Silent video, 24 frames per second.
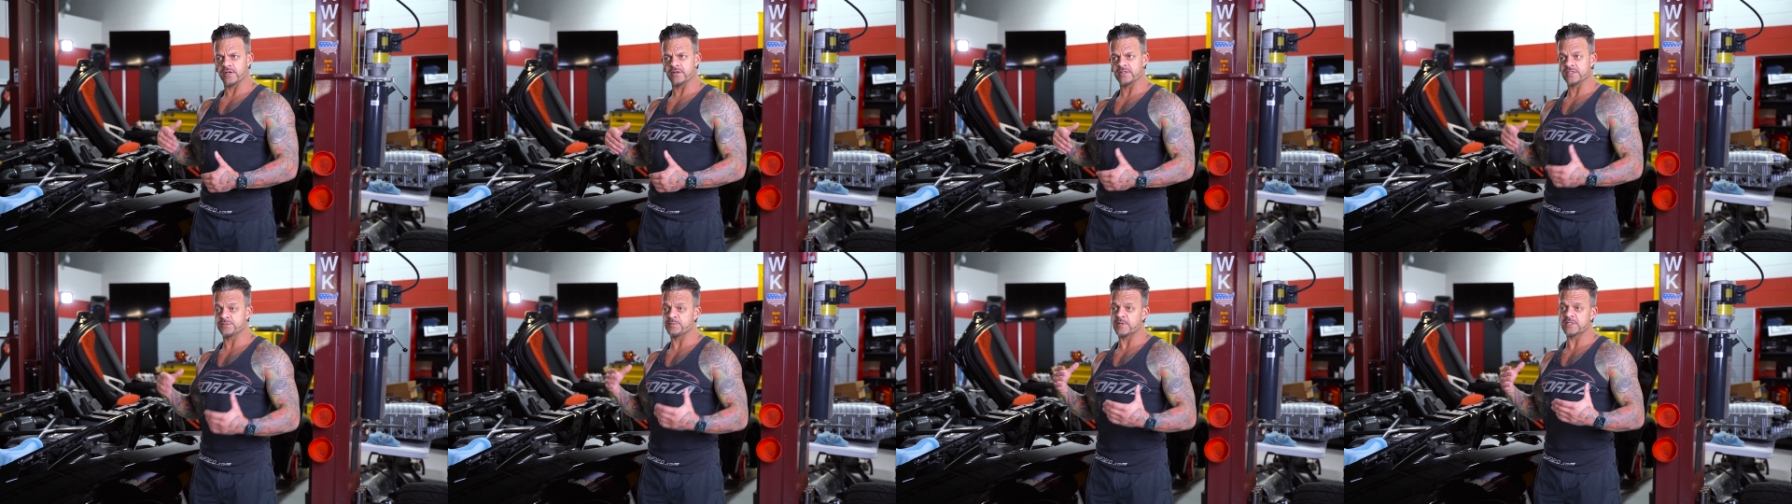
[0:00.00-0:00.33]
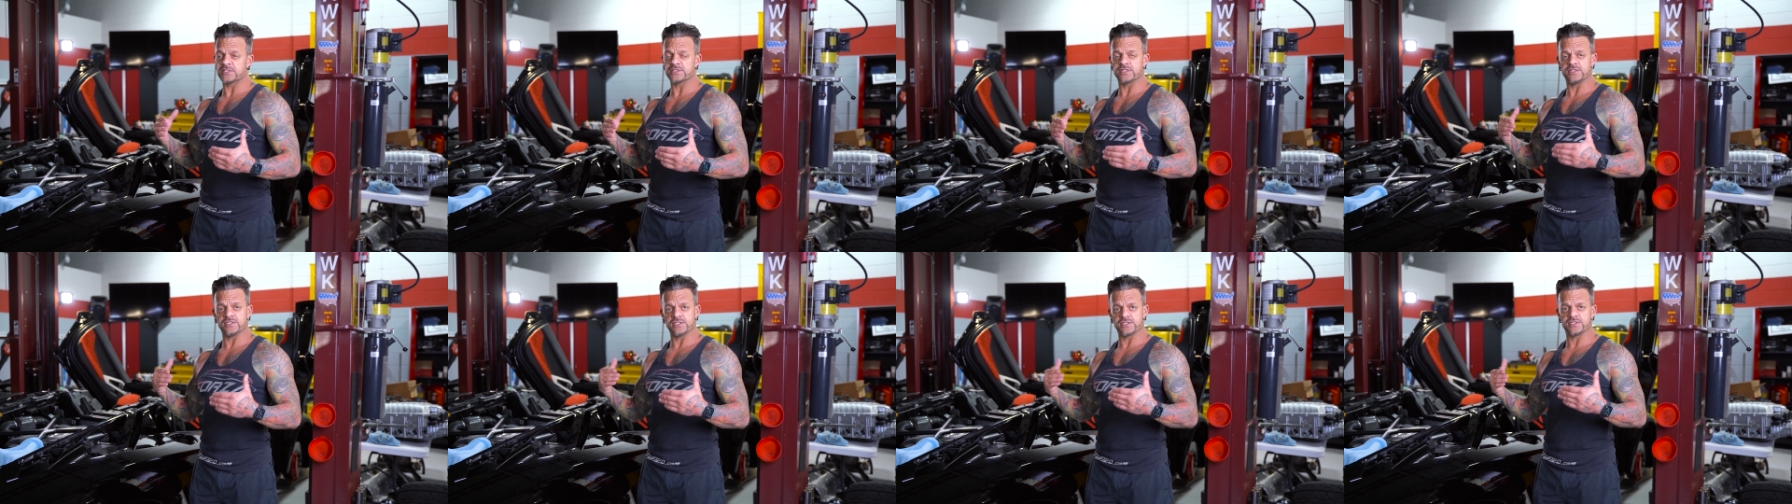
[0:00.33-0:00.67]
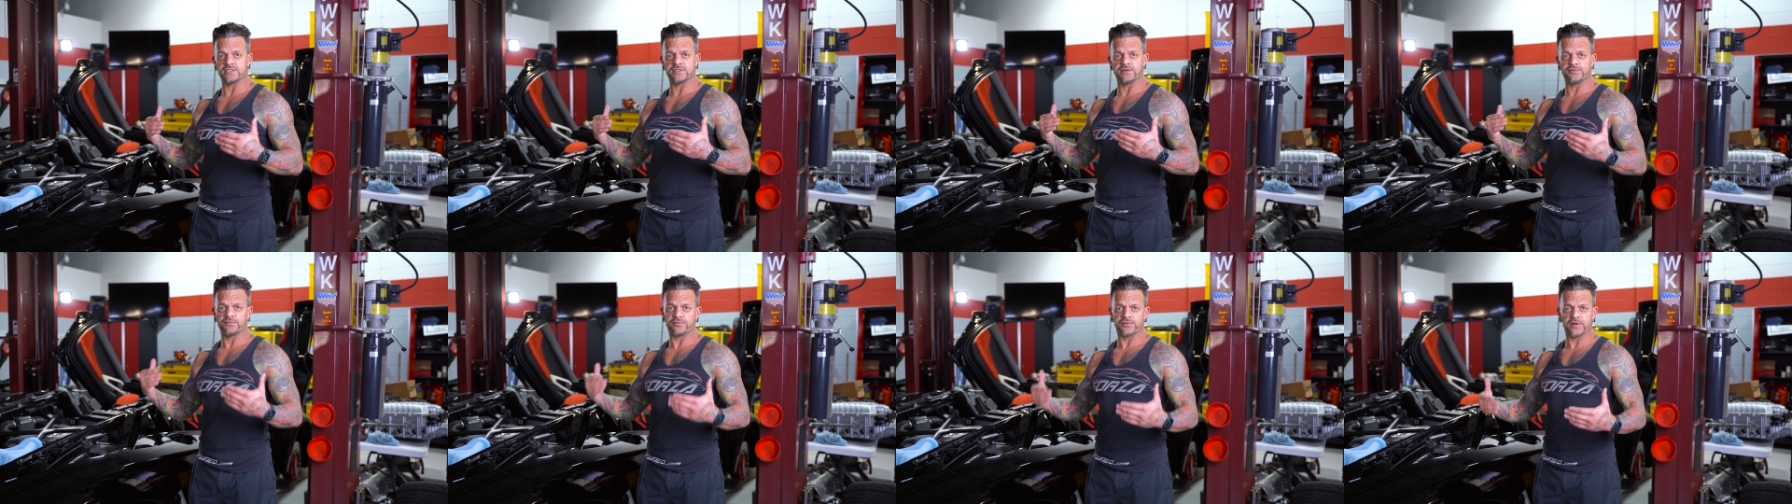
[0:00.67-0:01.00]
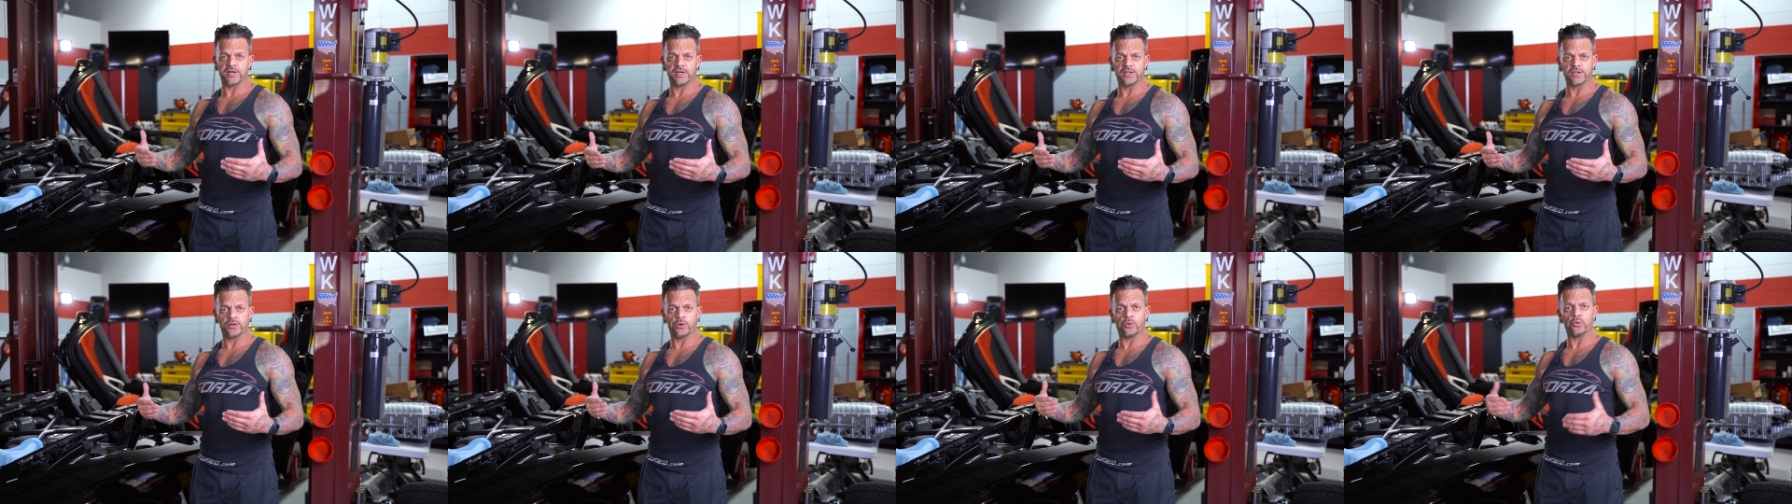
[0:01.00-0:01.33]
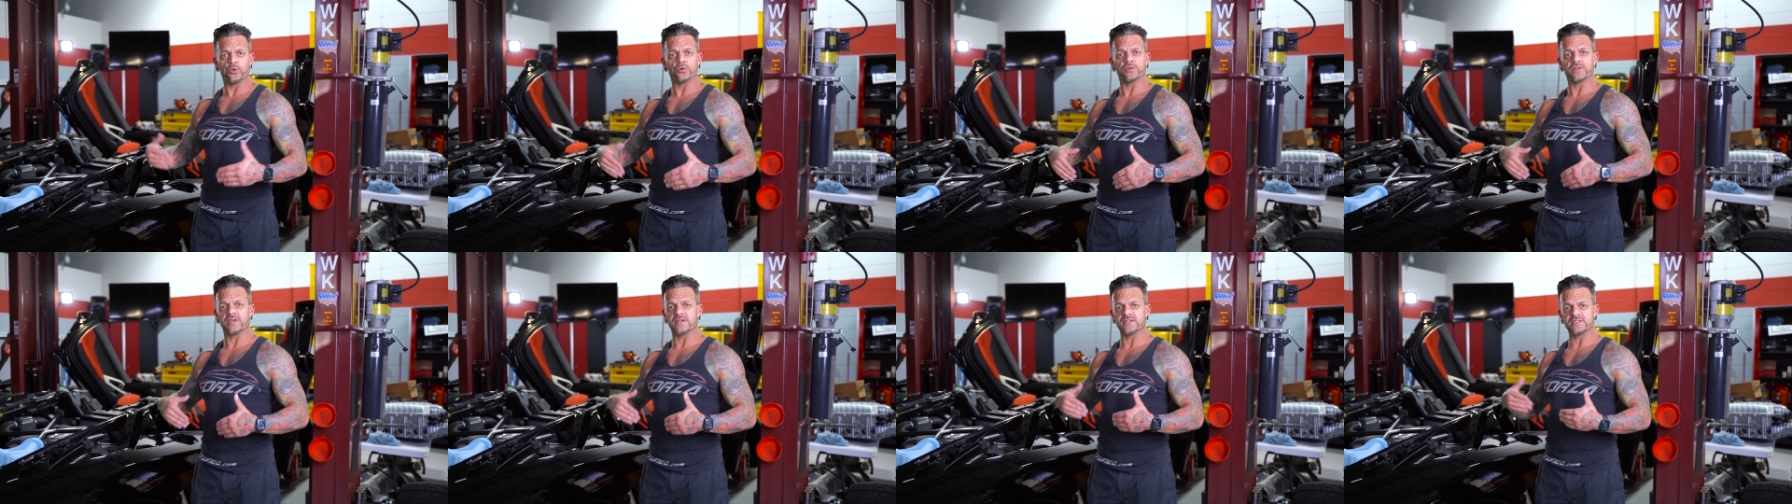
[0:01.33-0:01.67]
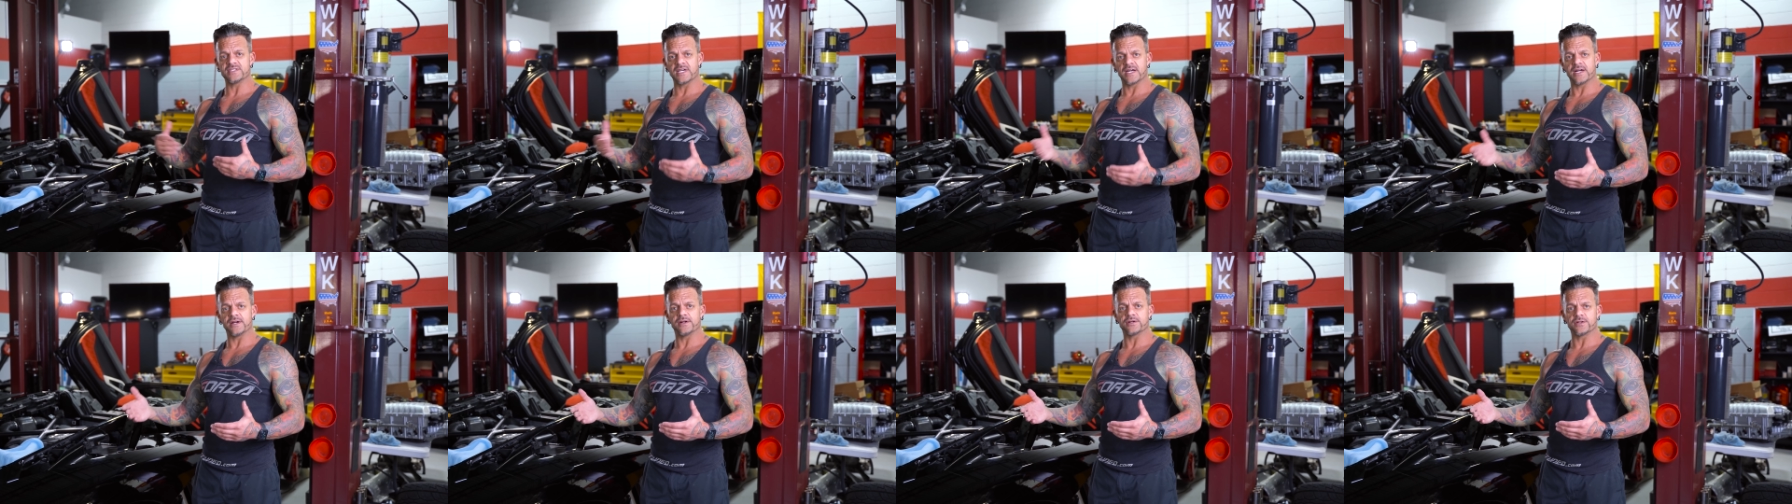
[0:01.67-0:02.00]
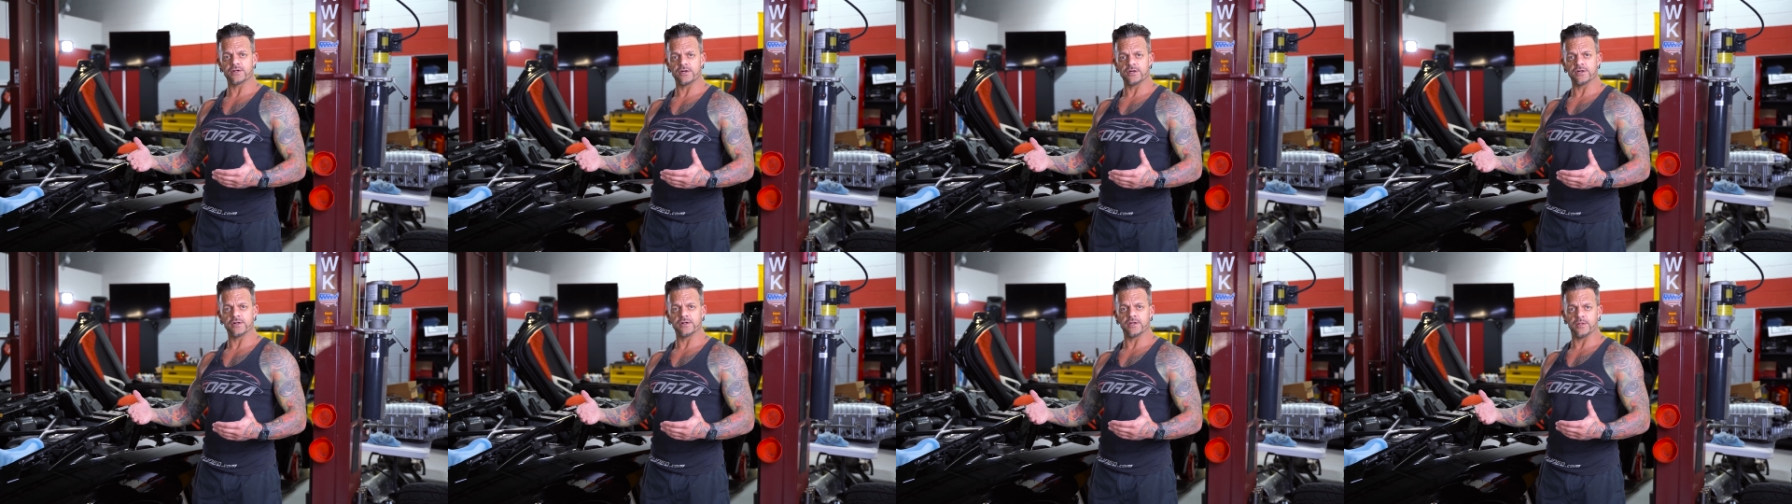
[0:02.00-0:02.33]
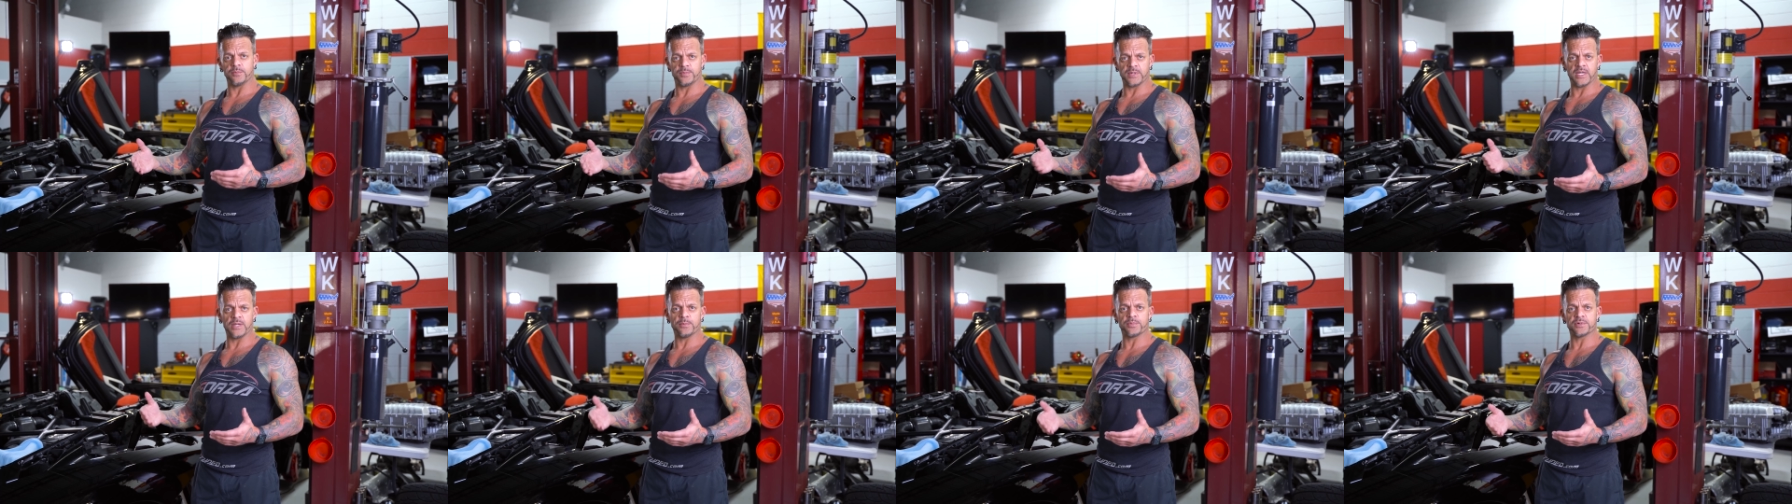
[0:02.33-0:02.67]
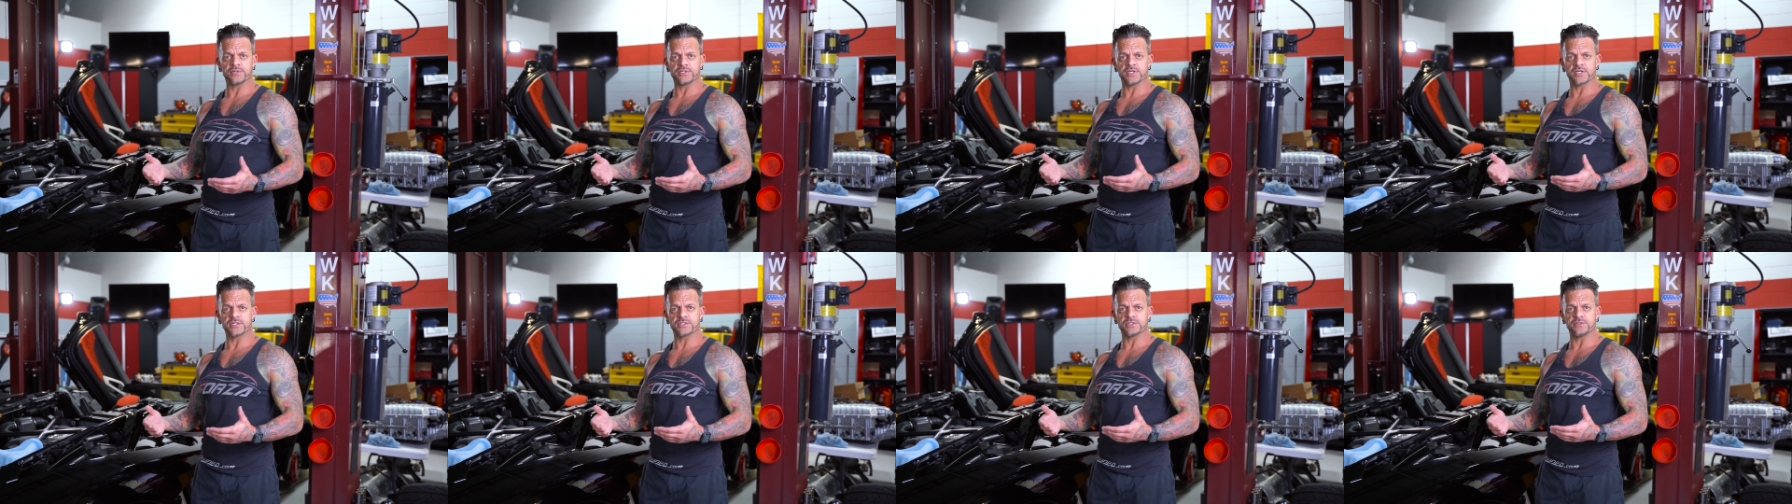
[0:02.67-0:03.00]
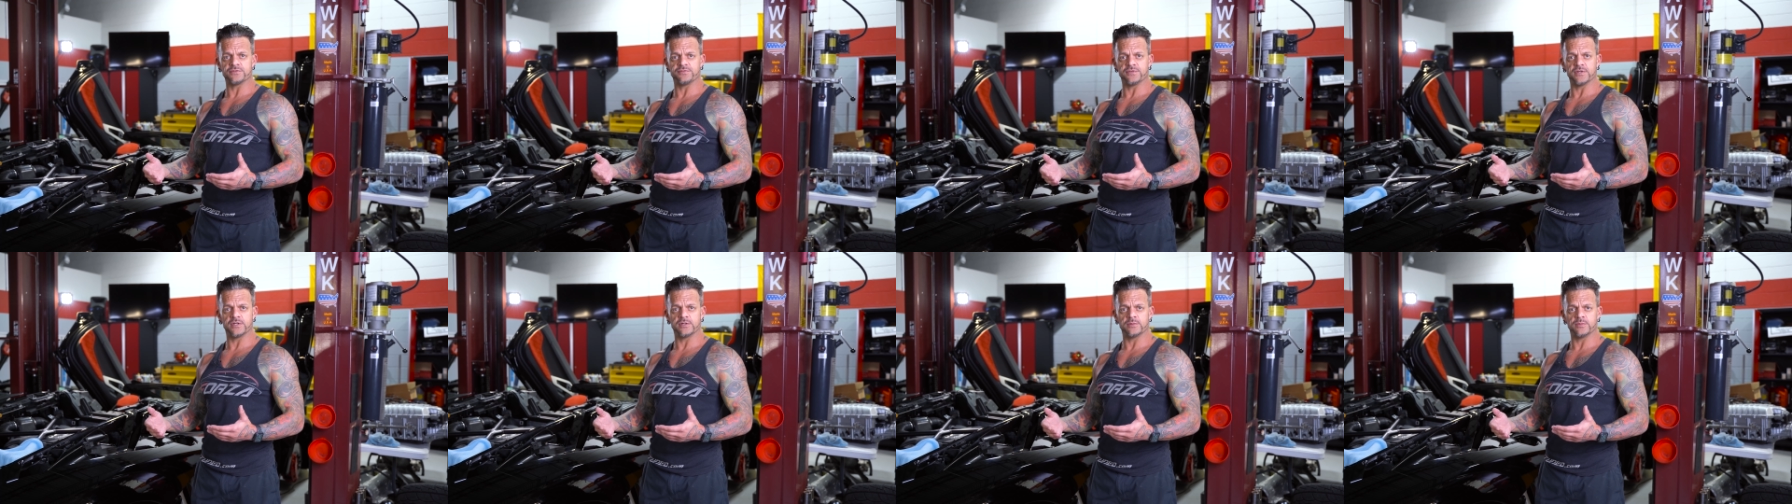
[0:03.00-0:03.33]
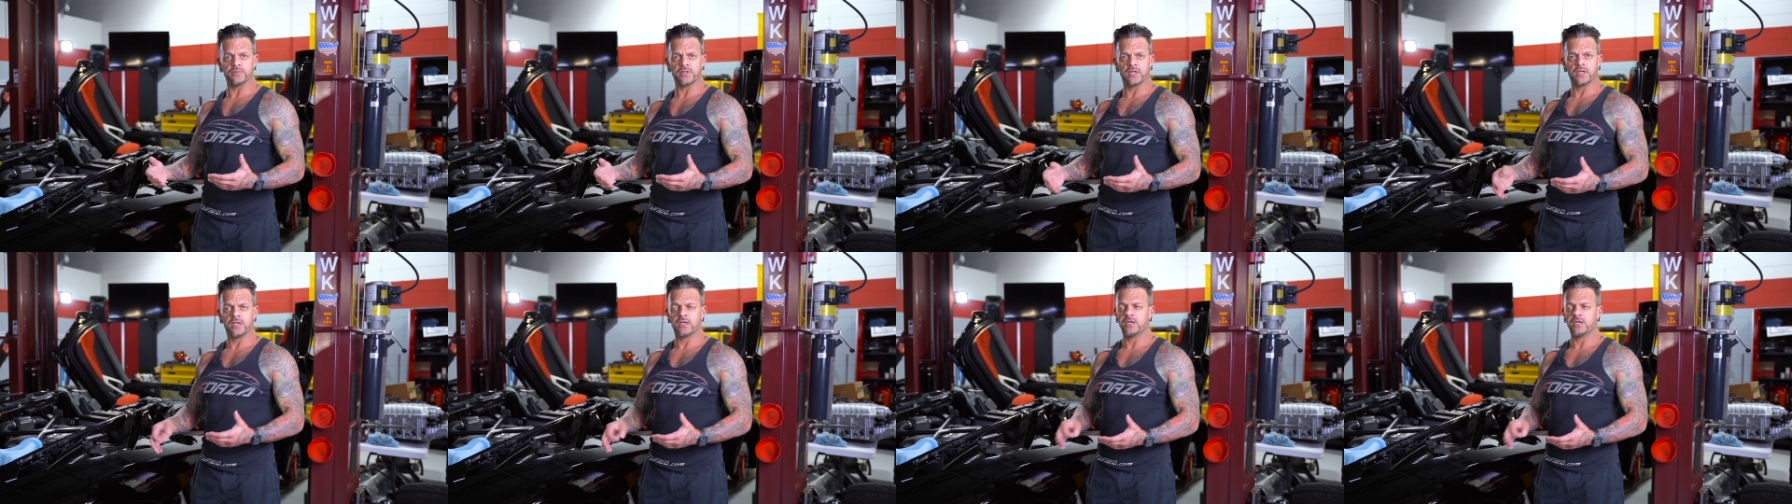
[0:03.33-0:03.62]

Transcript: especially just the front or the entire car in paint protection film,